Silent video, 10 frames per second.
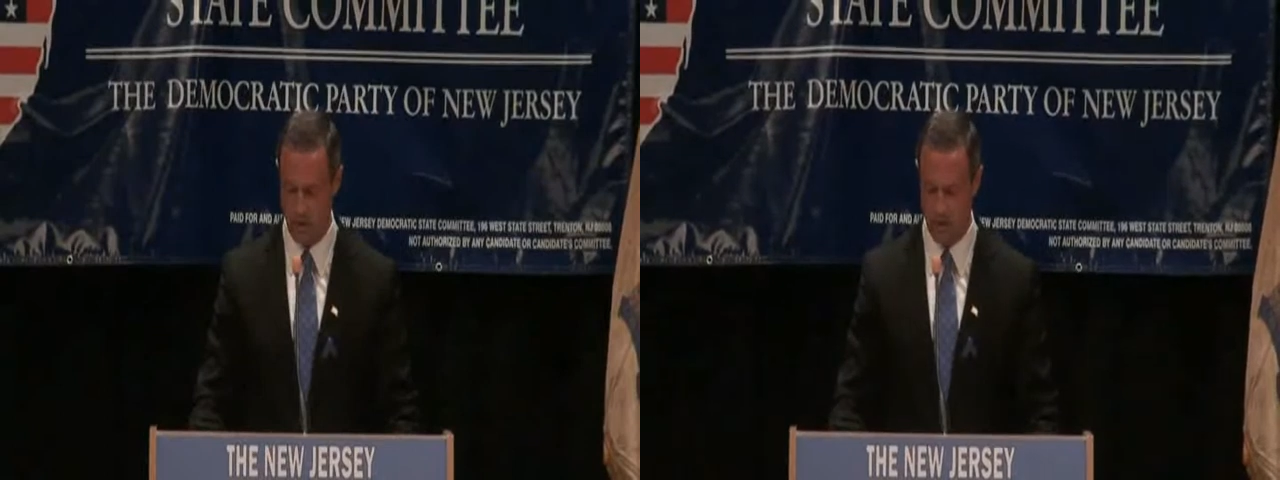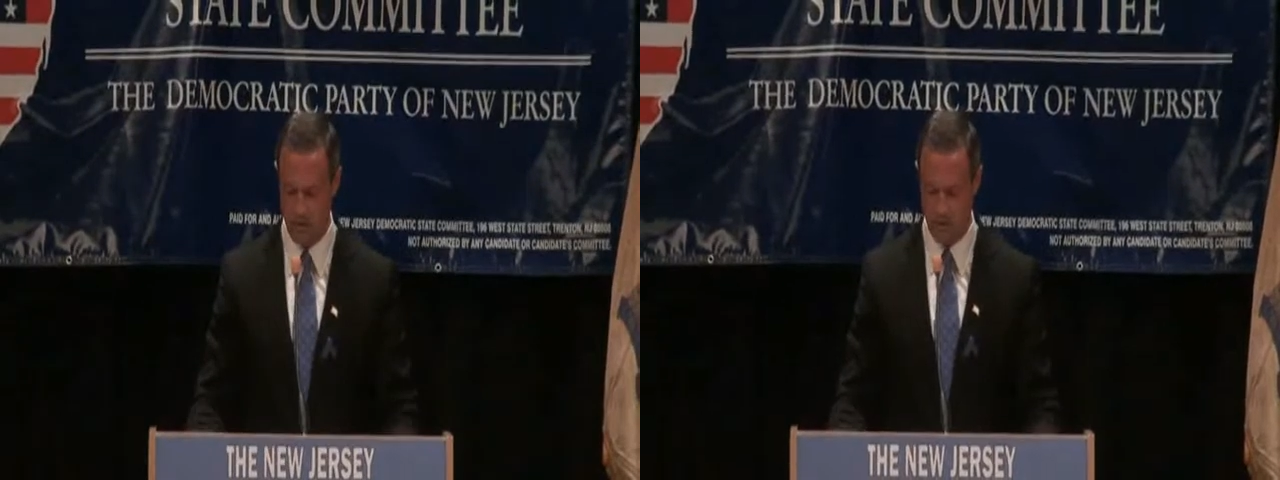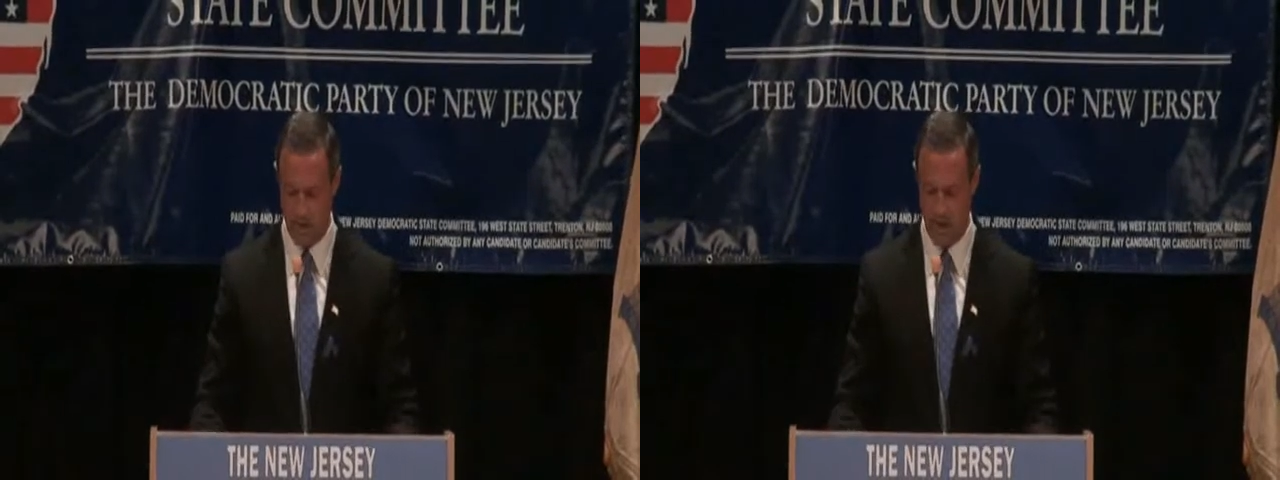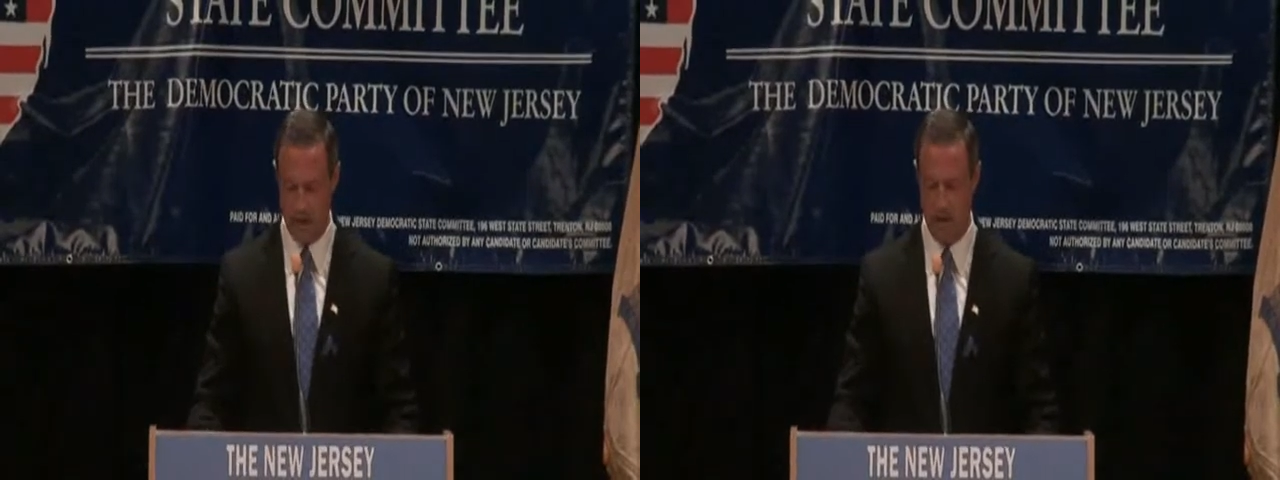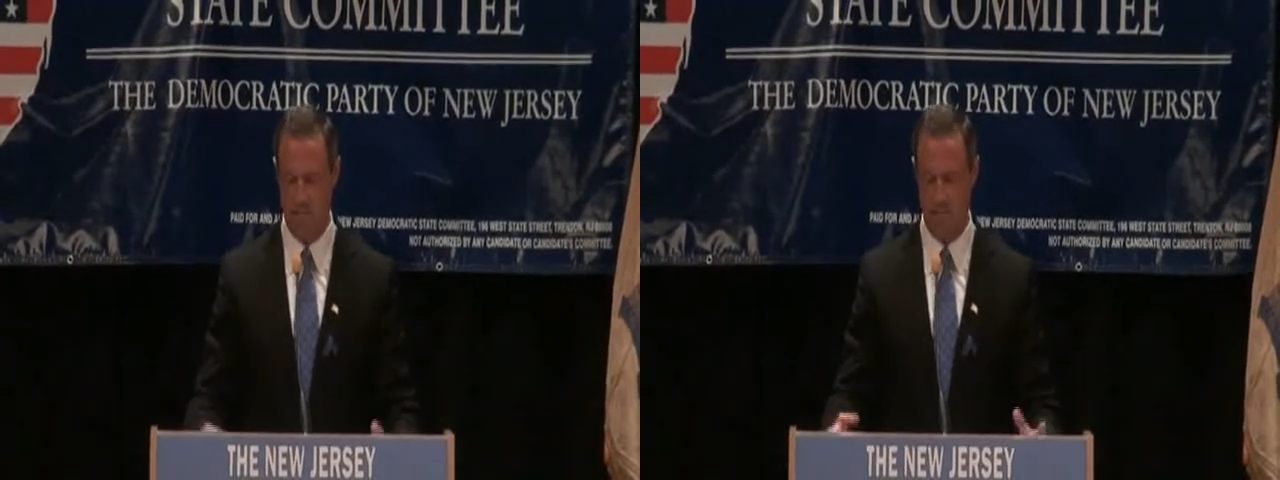to
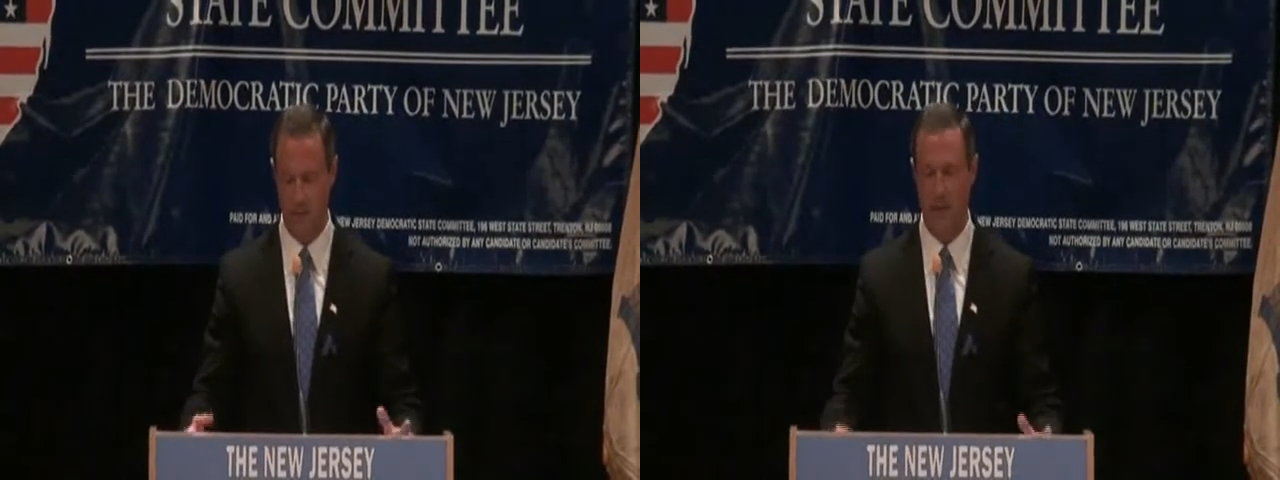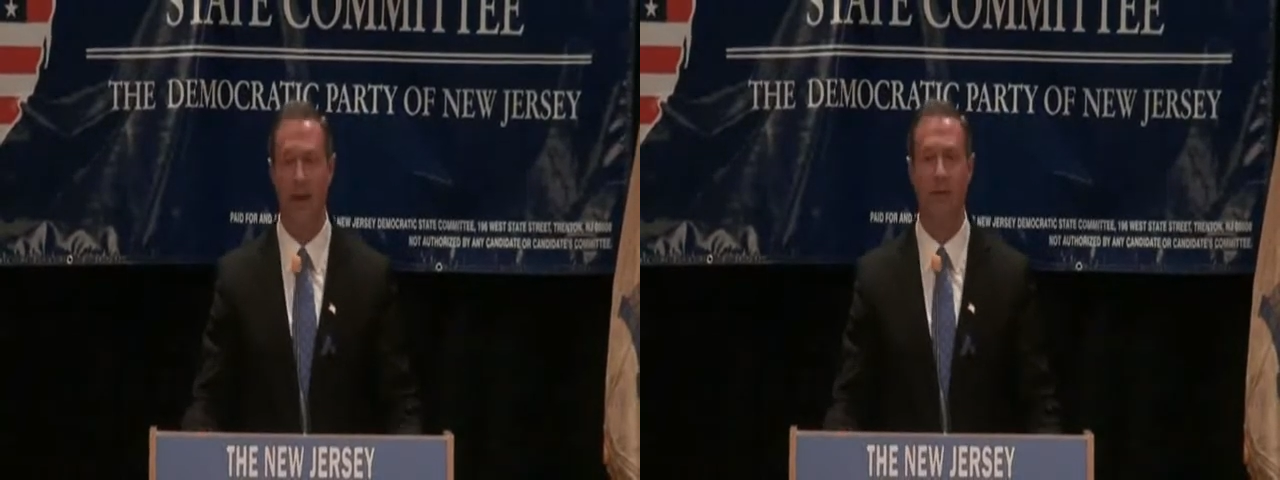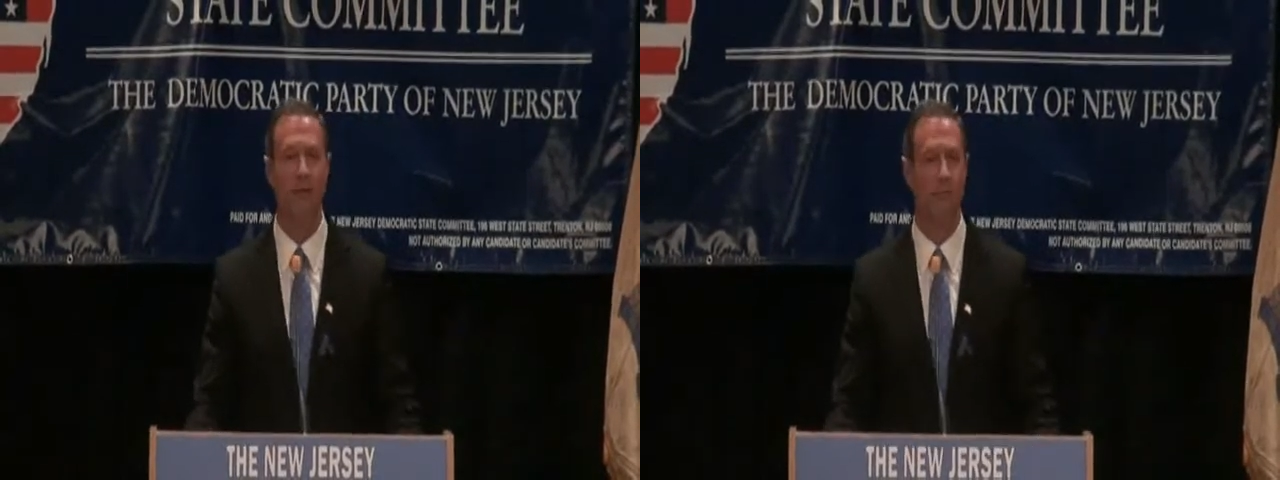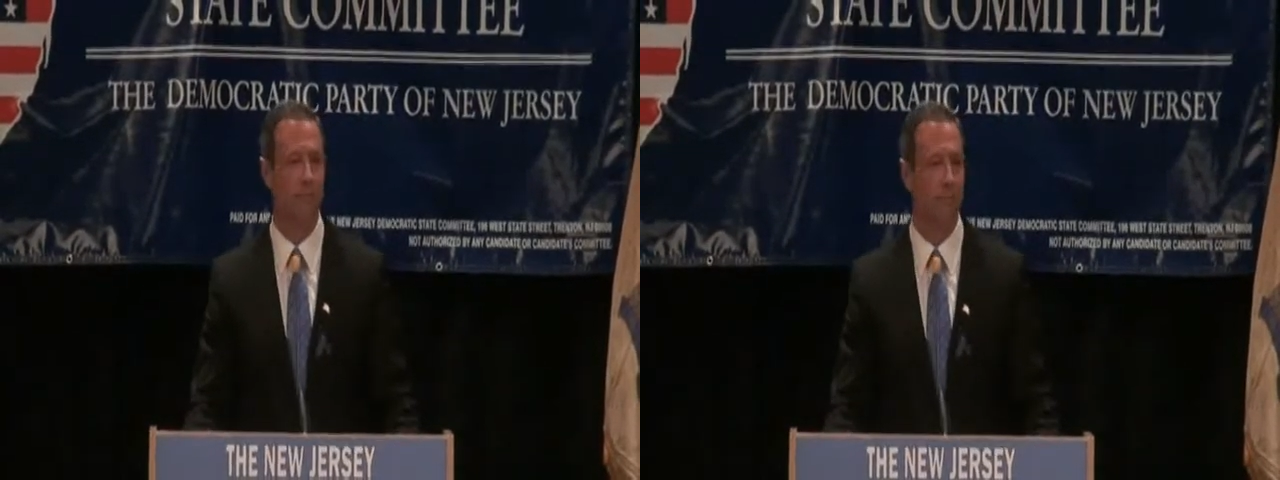stand up together